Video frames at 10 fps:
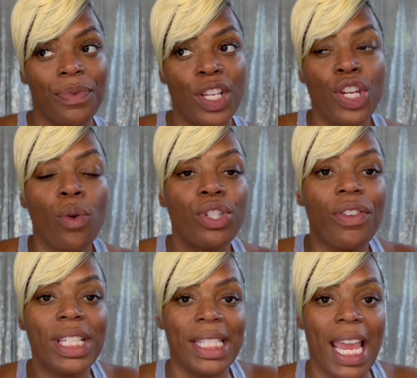notes are
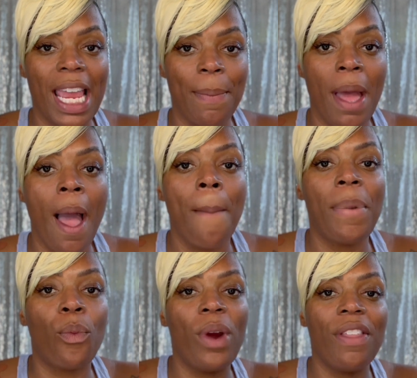the same,
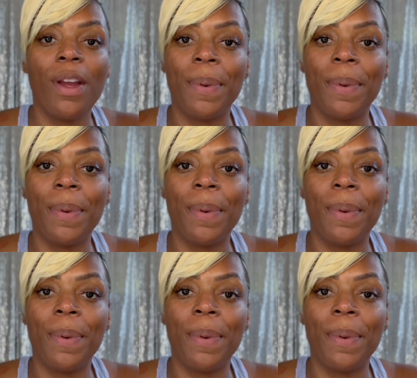but where they're